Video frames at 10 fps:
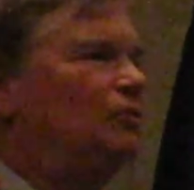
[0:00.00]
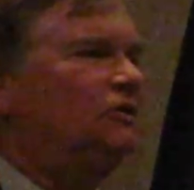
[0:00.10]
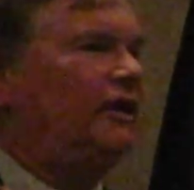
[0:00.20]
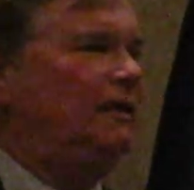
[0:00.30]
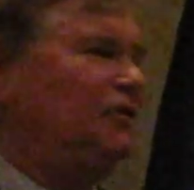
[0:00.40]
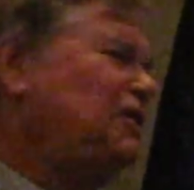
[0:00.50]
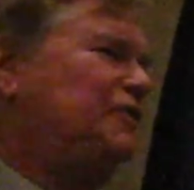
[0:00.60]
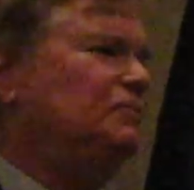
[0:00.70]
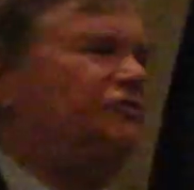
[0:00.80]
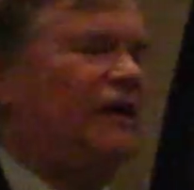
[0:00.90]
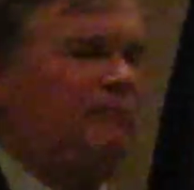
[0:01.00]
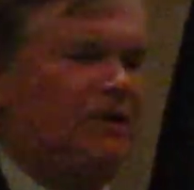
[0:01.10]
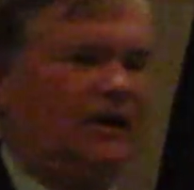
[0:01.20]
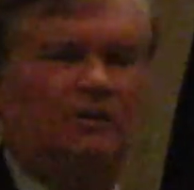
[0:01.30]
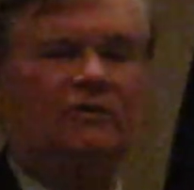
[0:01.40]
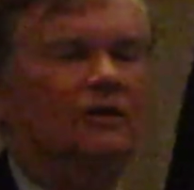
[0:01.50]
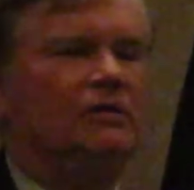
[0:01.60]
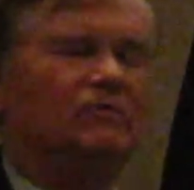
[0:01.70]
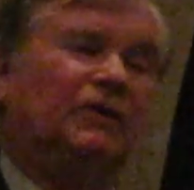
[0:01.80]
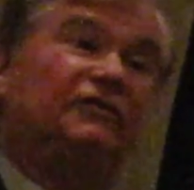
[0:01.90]
all day, but nothing was happening in
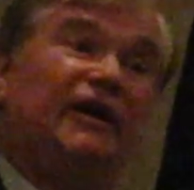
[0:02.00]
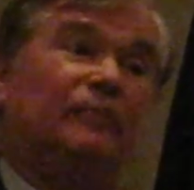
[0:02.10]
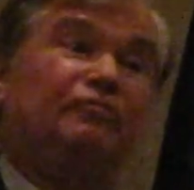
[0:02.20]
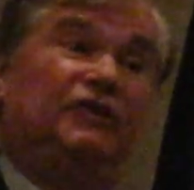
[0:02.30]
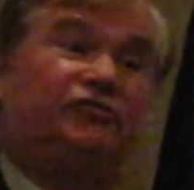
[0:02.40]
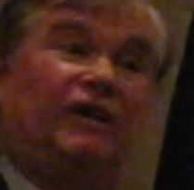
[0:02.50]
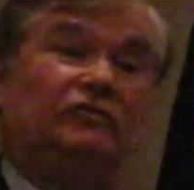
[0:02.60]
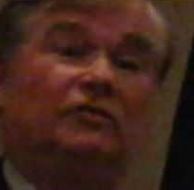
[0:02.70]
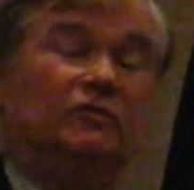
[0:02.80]
McNair Precinct,